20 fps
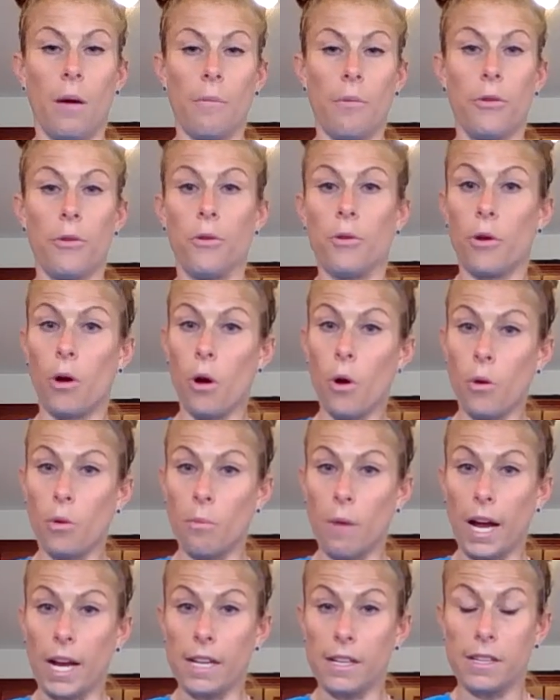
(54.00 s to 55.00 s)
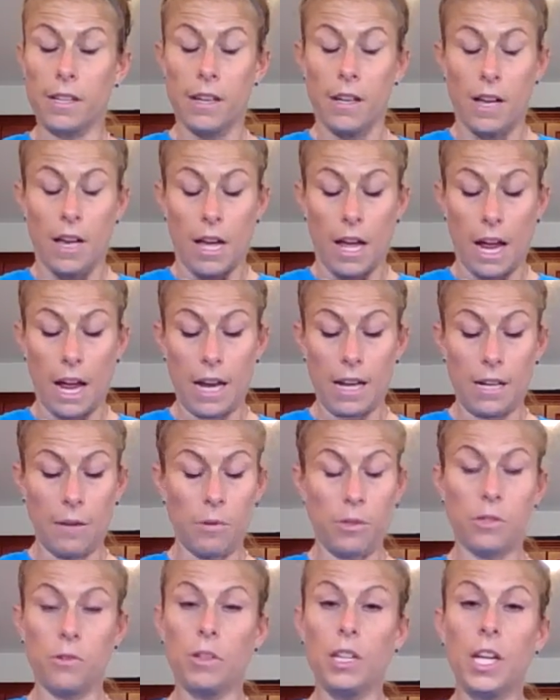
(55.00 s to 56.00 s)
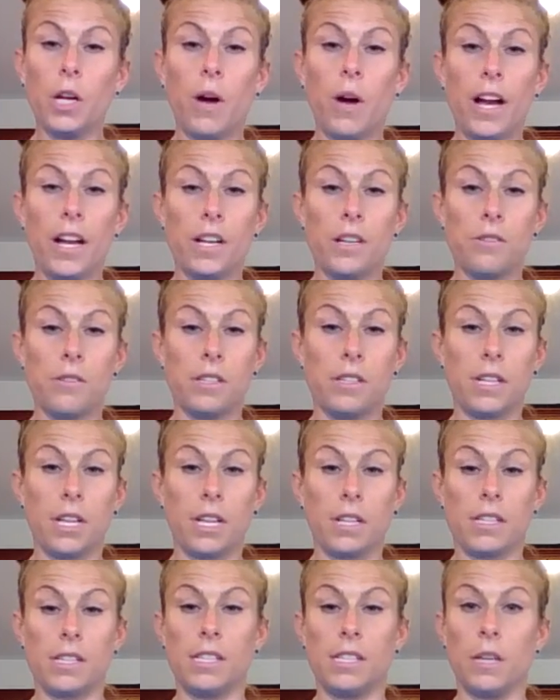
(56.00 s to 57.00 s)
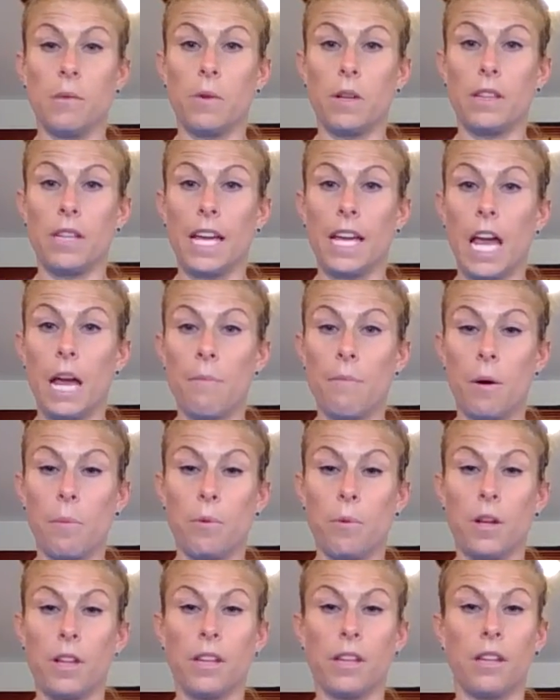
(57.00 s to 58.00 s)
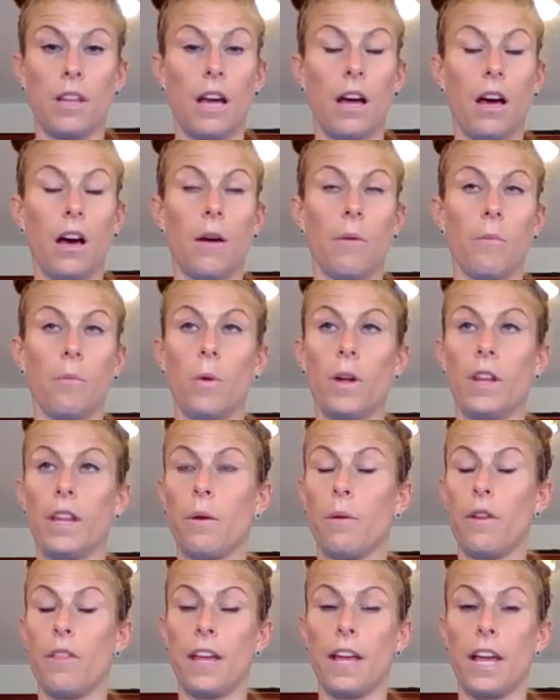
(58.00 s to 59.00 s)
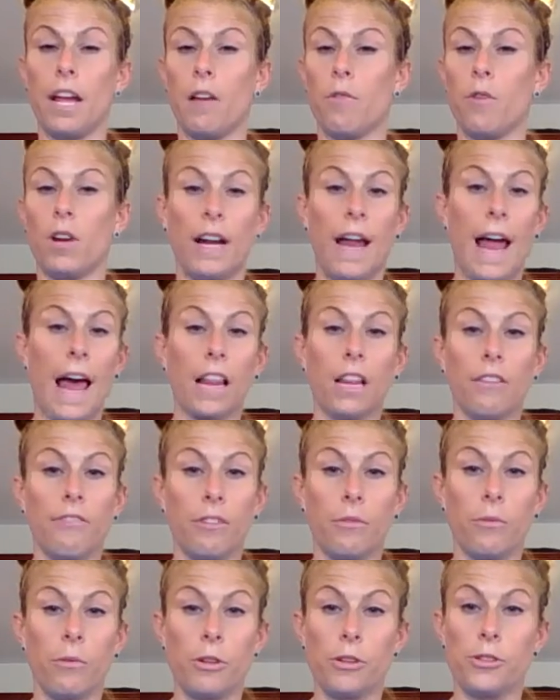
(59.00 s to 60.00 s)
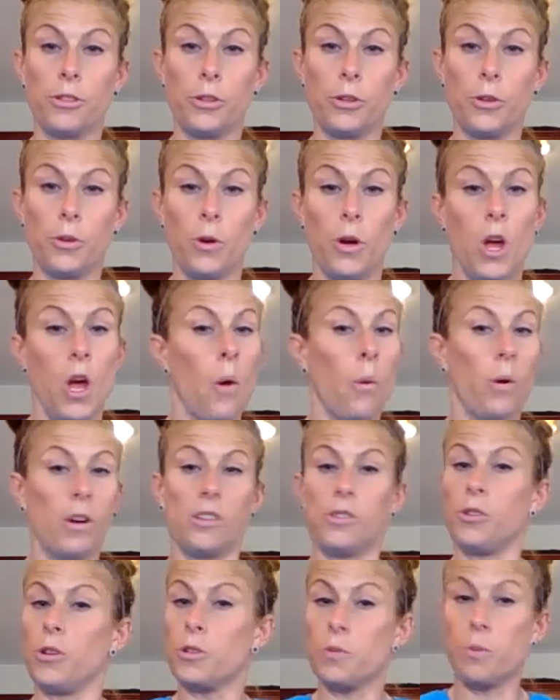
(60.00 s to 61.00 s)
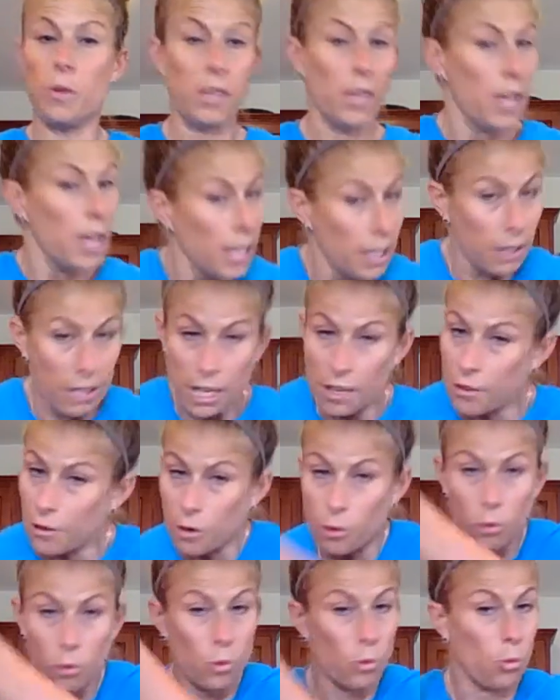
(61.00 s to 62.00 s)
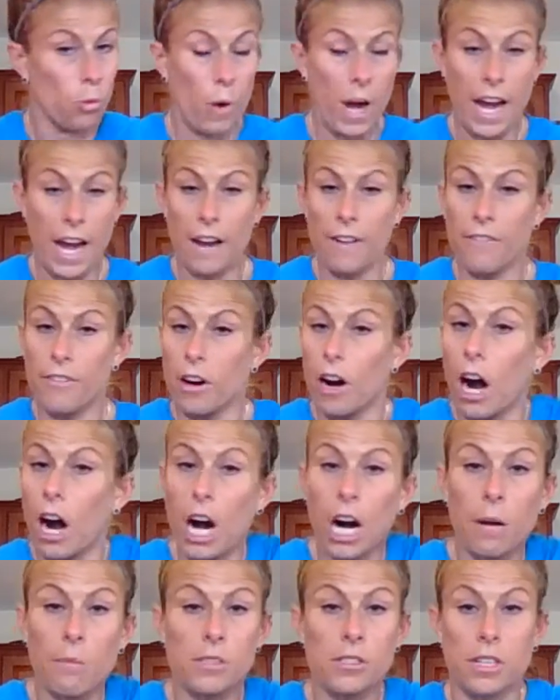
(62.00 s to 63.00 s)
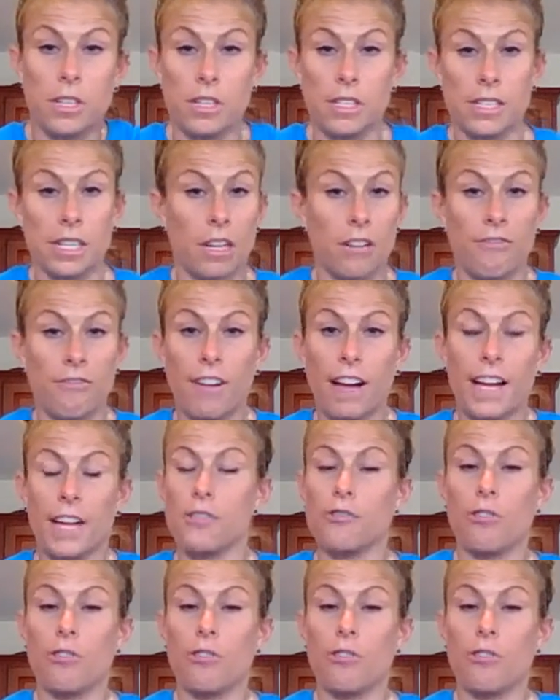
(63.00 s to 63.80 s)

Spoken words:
through their own mind. And it was really quite interesting to see what they came up with when they were thinking of what an elephant would do, where students would either wave their arms to signify a